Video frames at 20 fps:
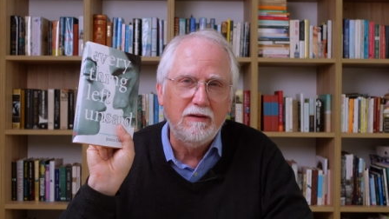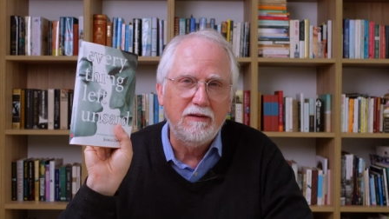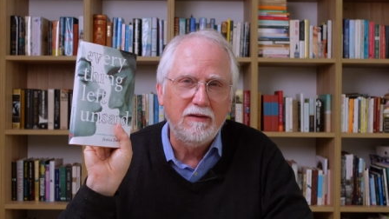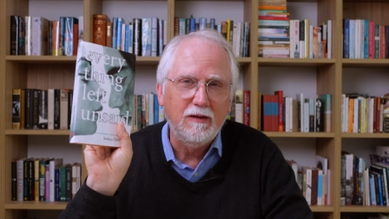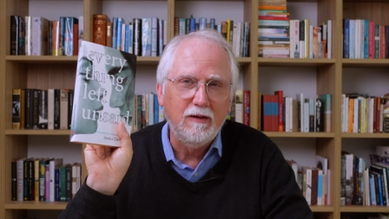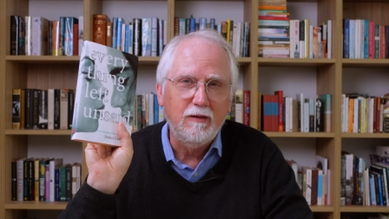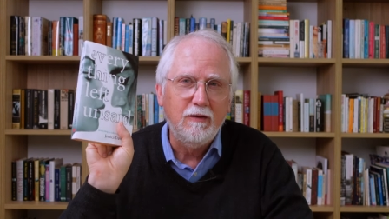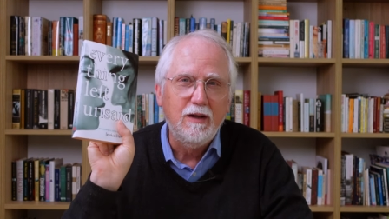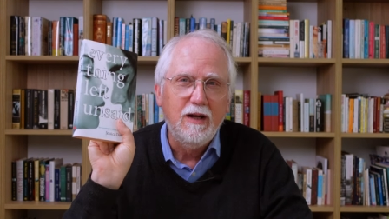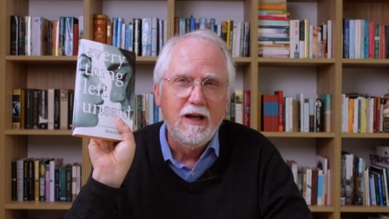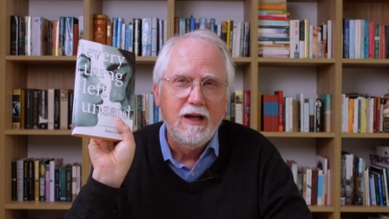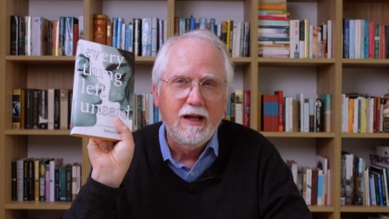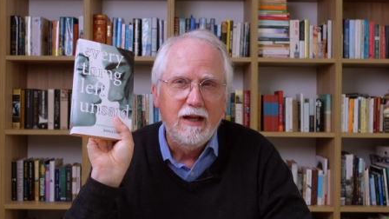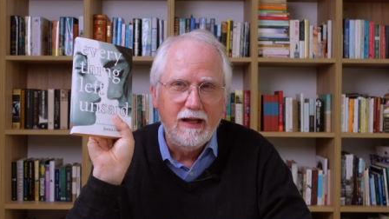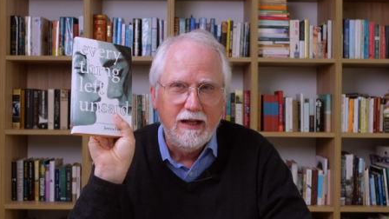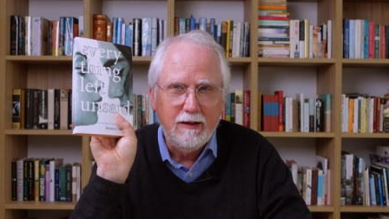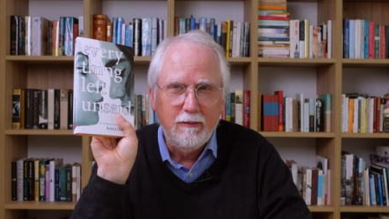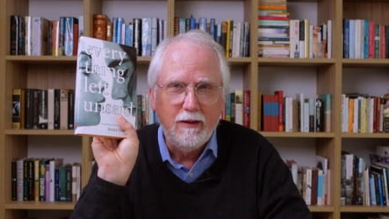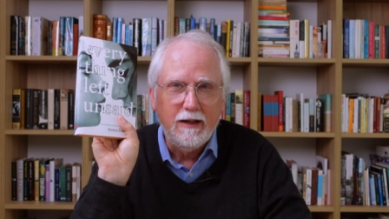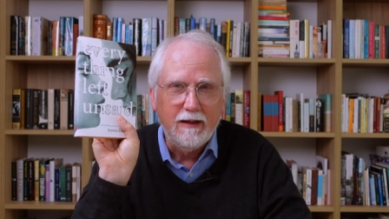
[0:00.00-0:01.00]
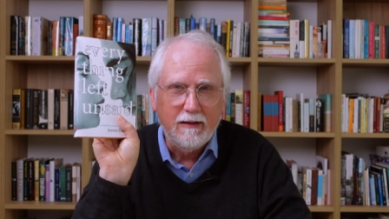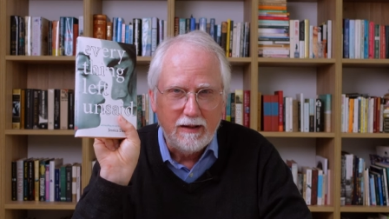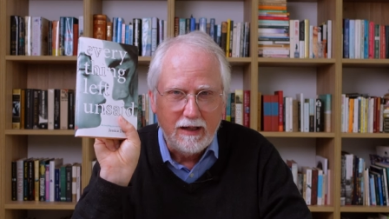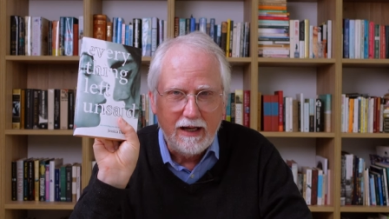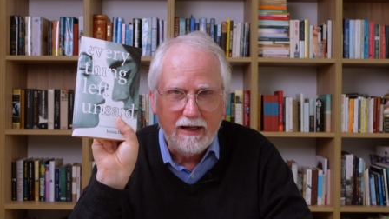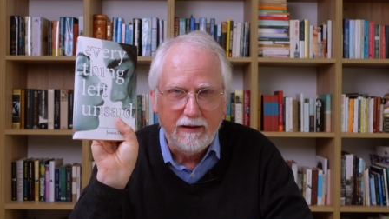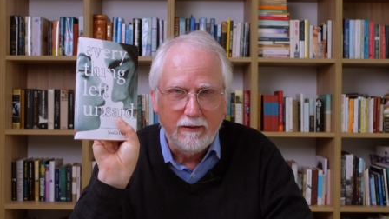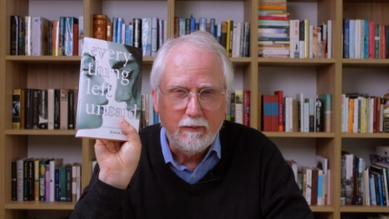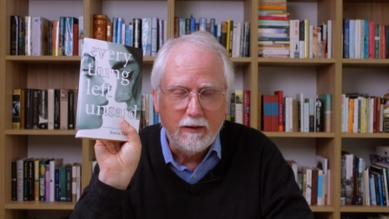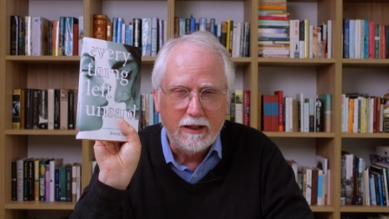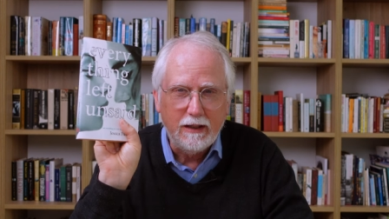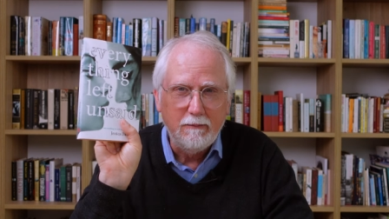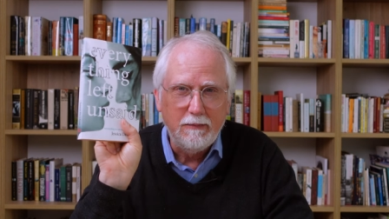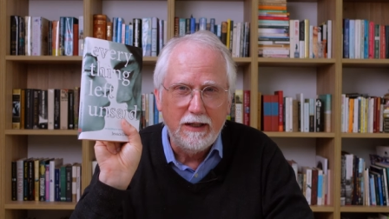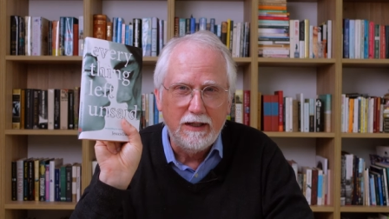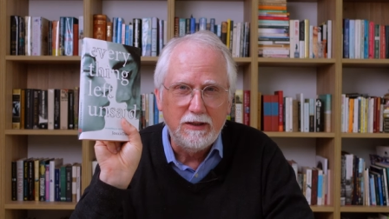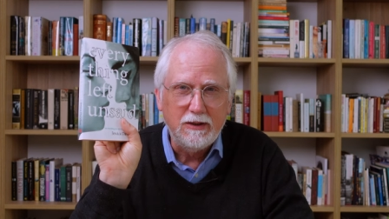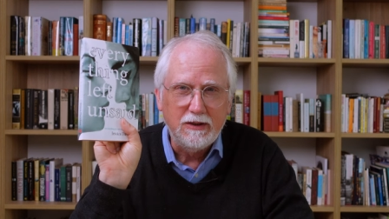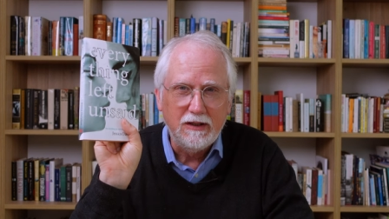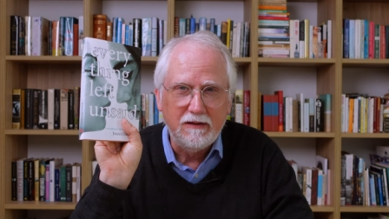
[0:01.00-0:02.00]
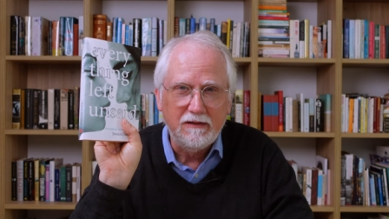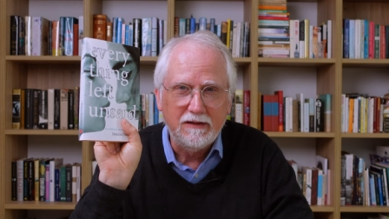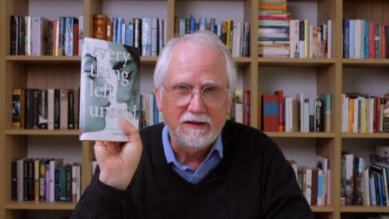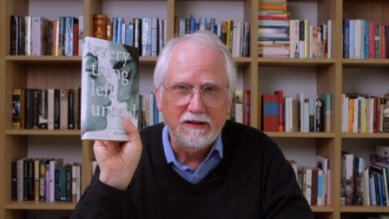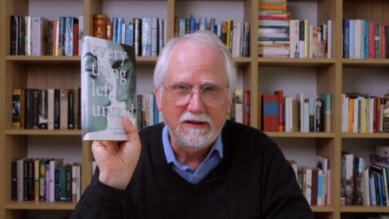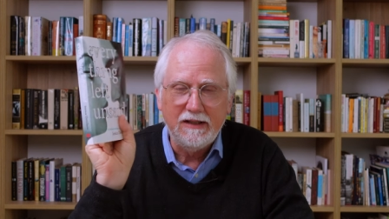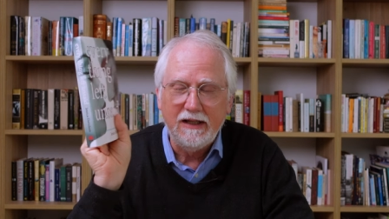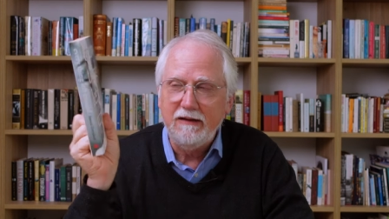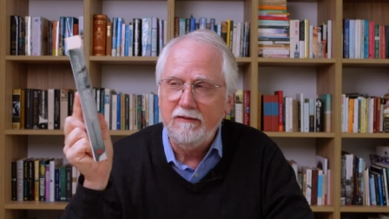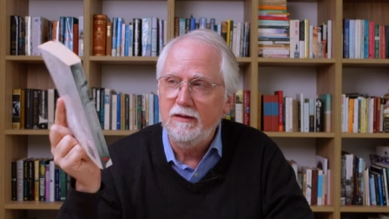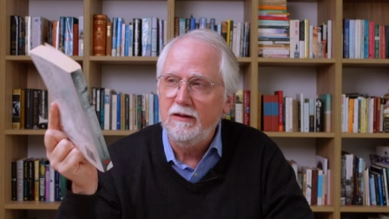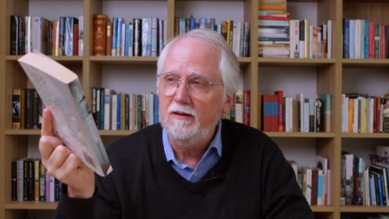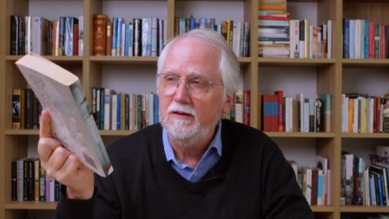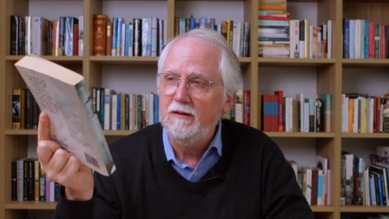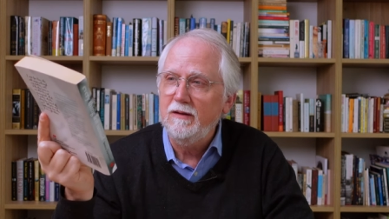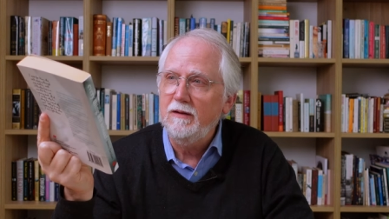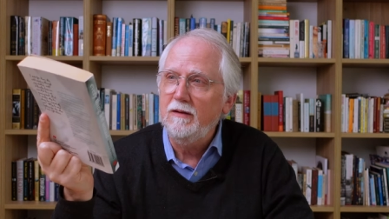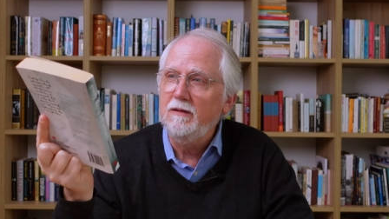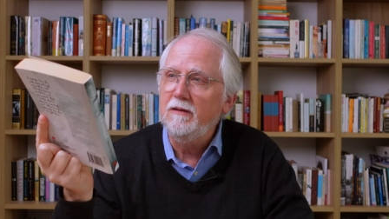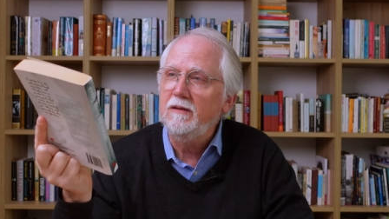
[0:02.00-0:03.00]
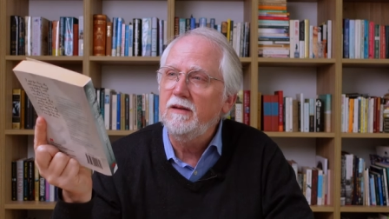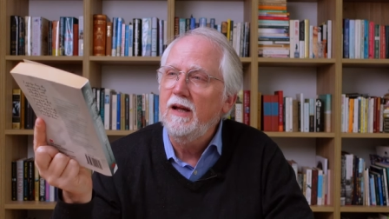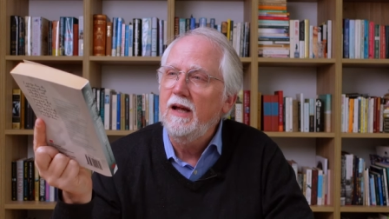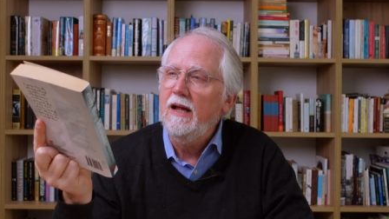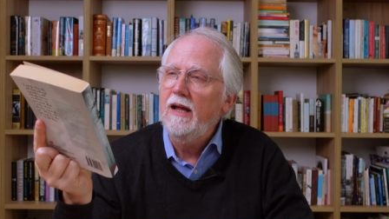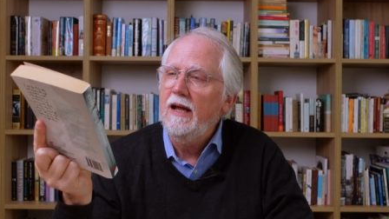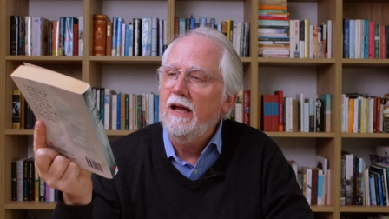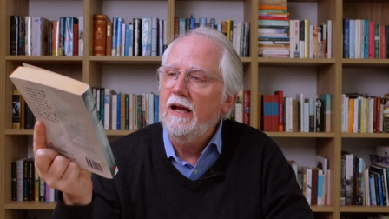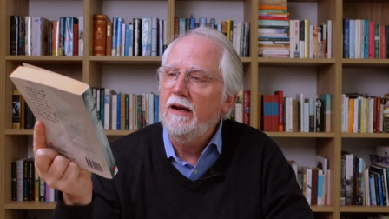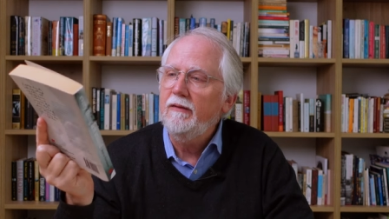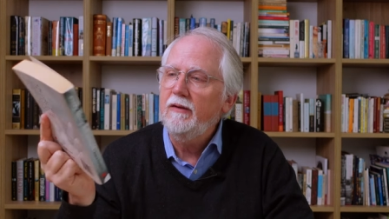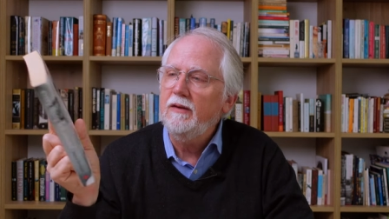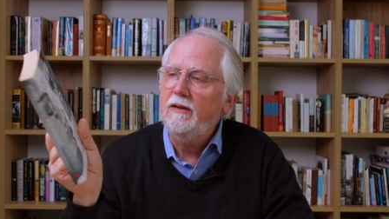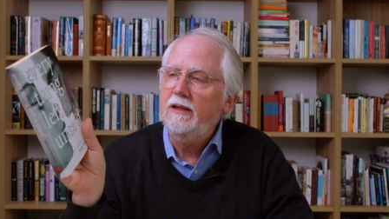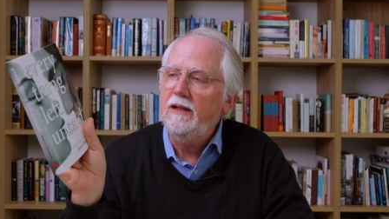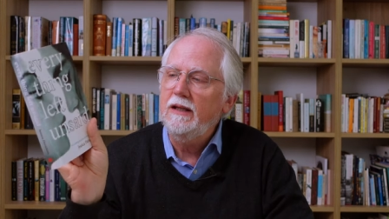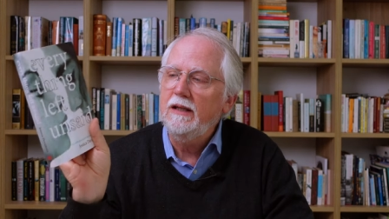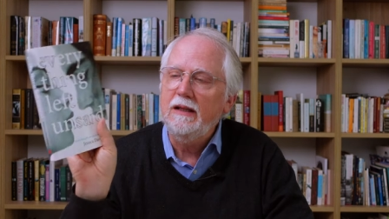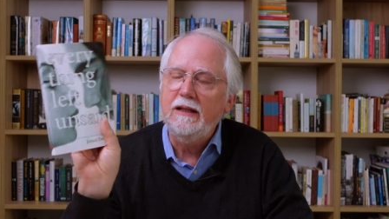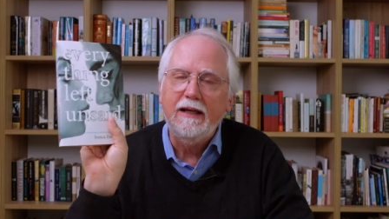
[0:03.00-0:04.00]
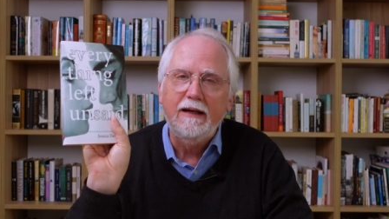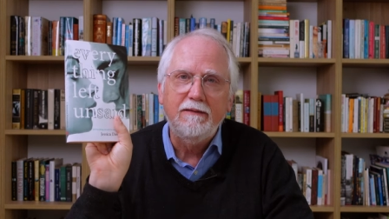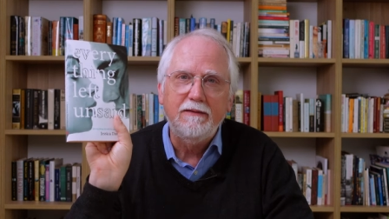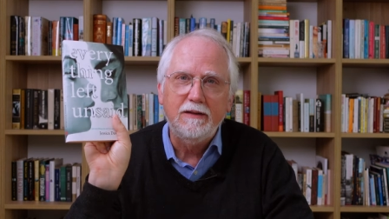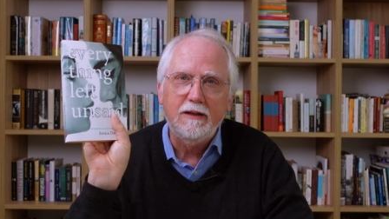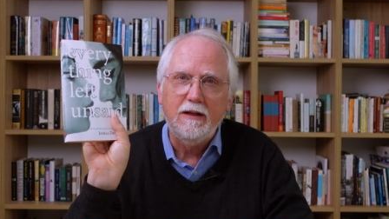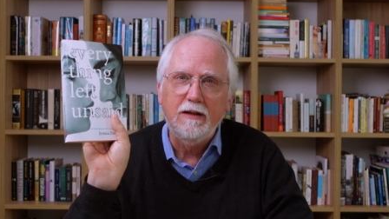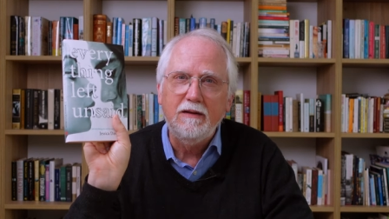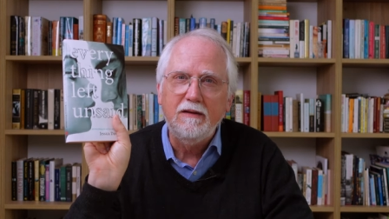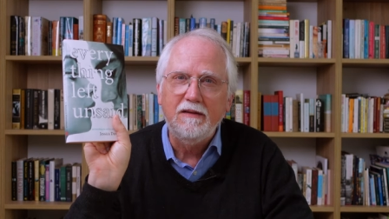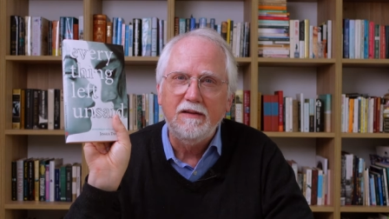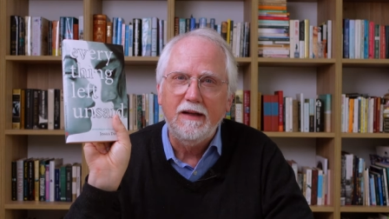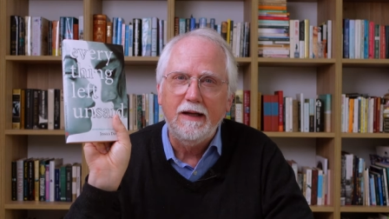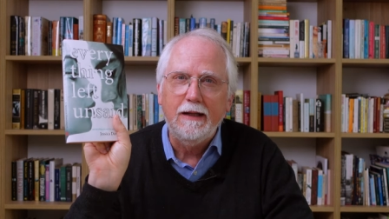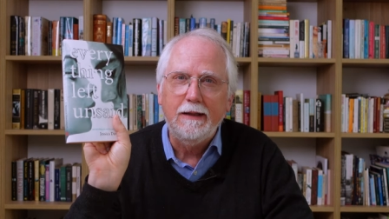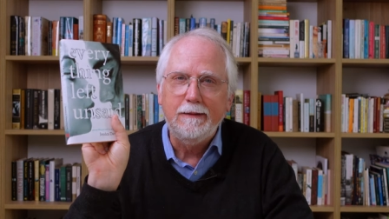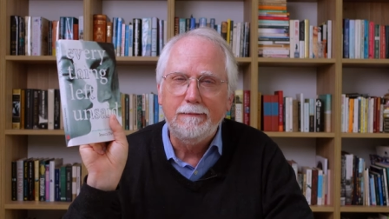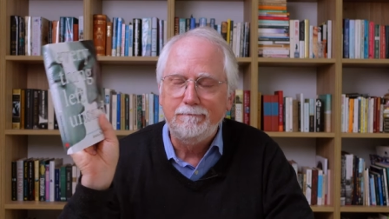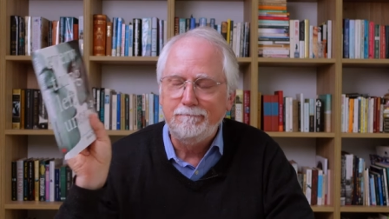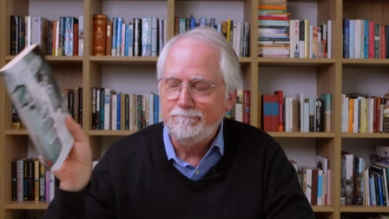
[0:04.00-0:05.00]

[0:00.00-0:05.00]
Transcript: So anyway, highly recommend Jessica Davidson's Everything Left Unsaid.